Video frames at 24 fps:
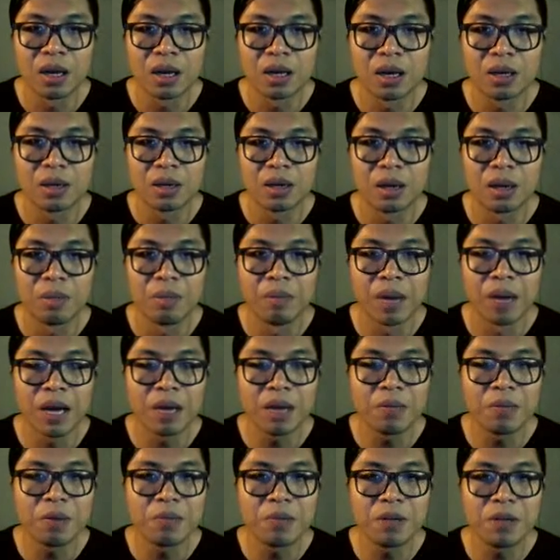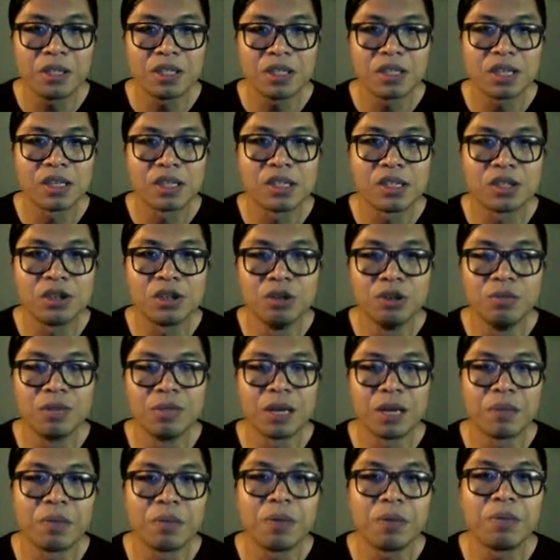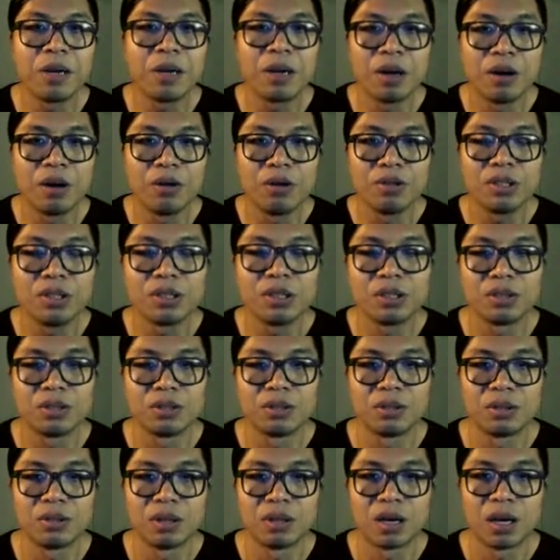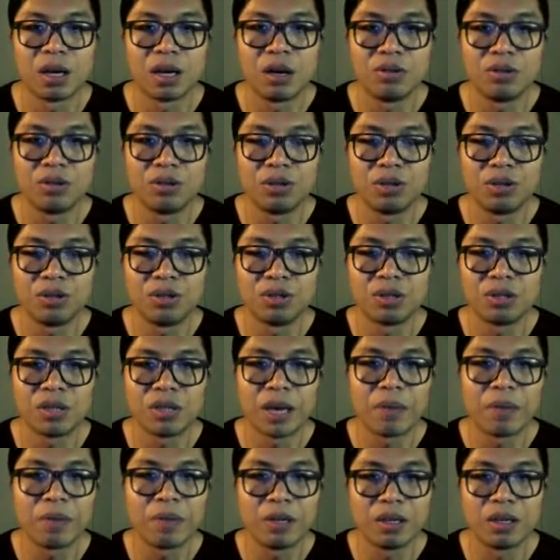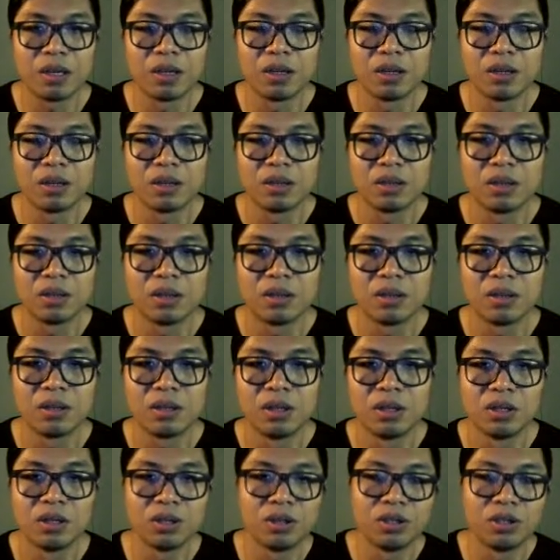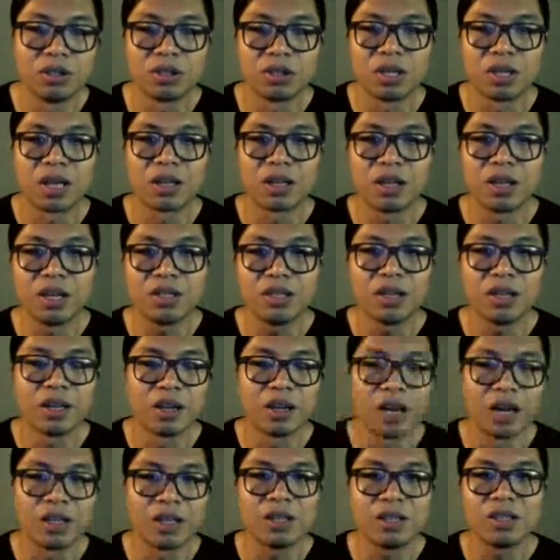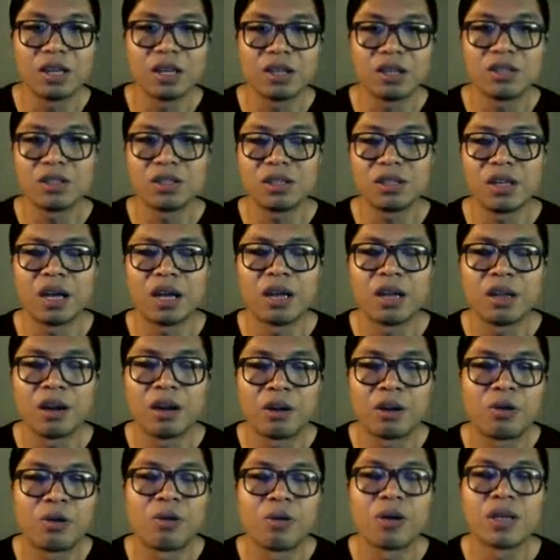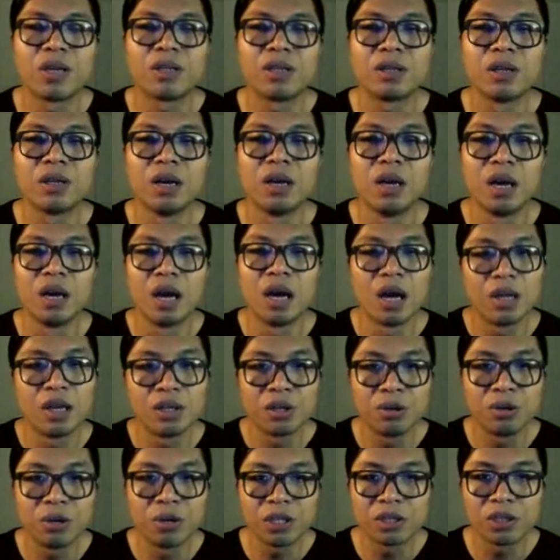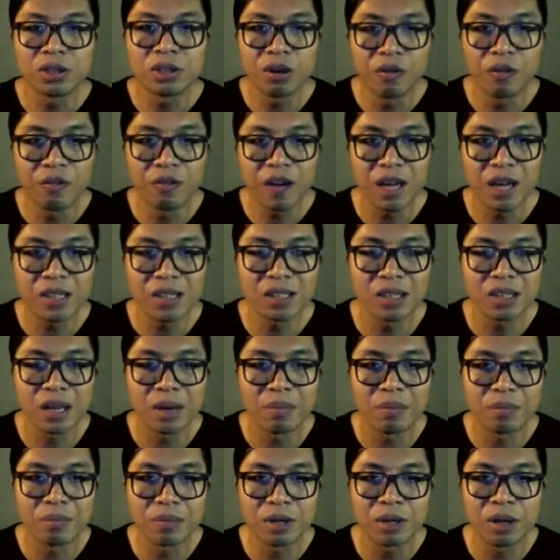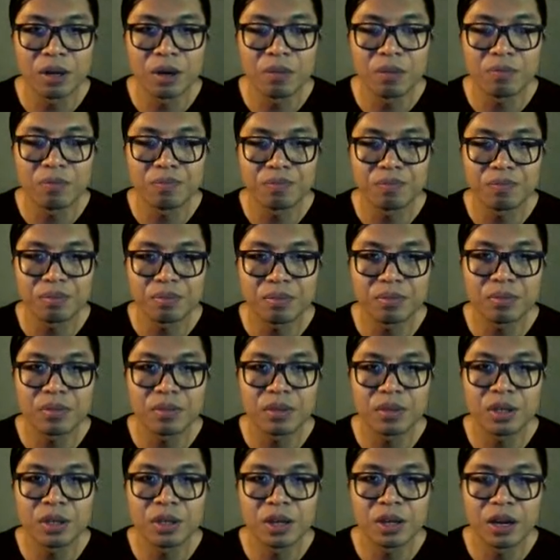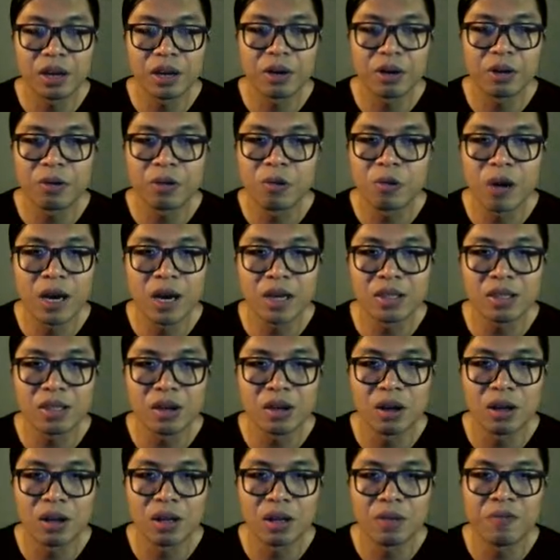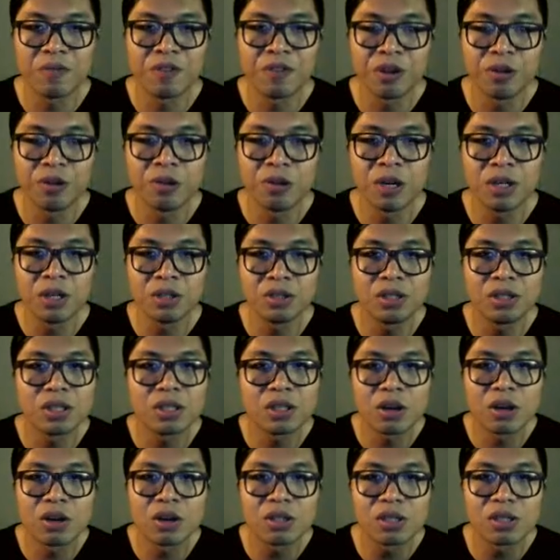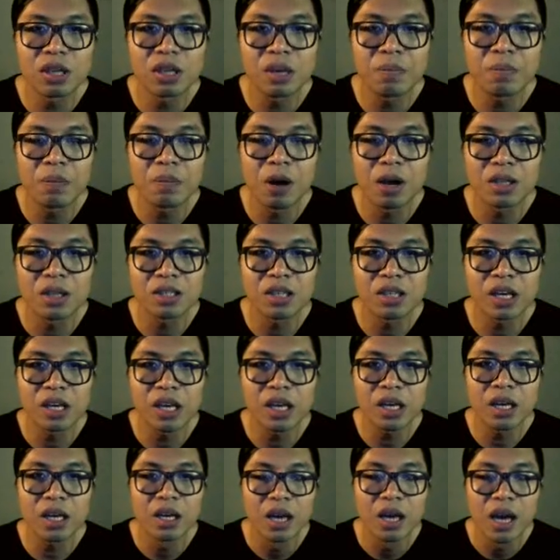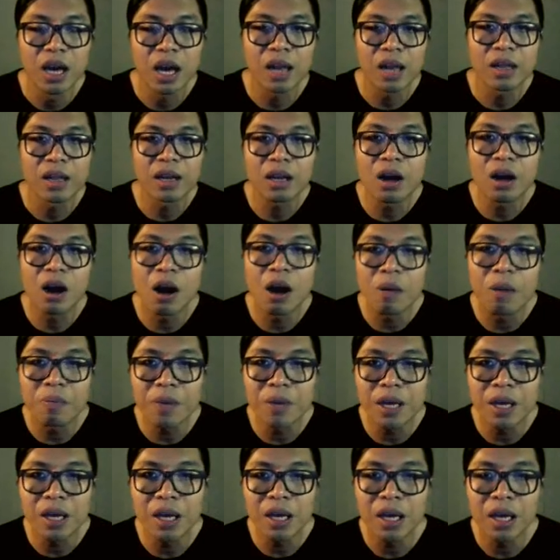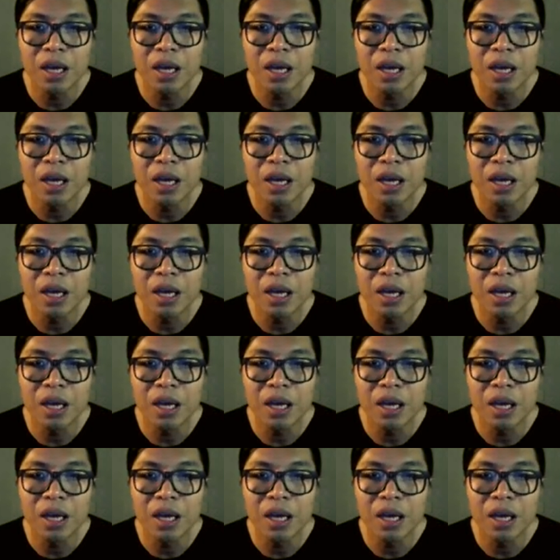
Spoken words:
Many people just assume that people knows how to use Ableton. So it's just like this, and then like this, and they're going through it so fast that, it requires all the viewers to just constantly pausing and then copying it,